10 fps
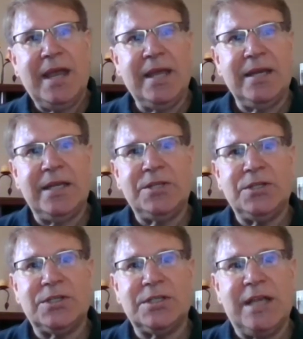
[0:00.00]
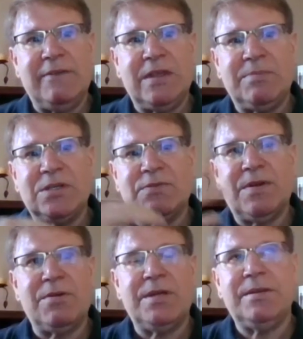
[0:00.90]
And it just gave them this
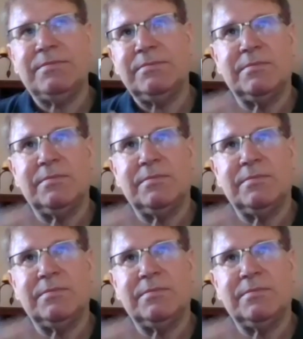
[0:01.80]
very